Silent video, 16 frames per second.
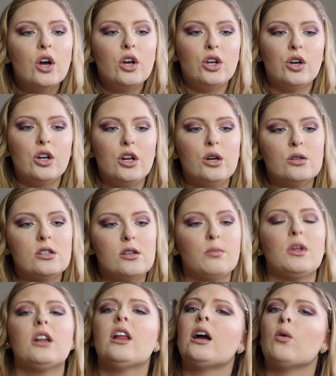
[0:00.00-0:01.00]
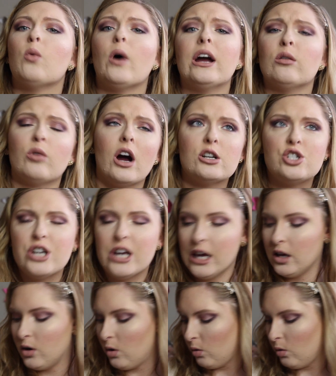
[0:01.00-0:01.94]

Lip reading: You could use something like White Russian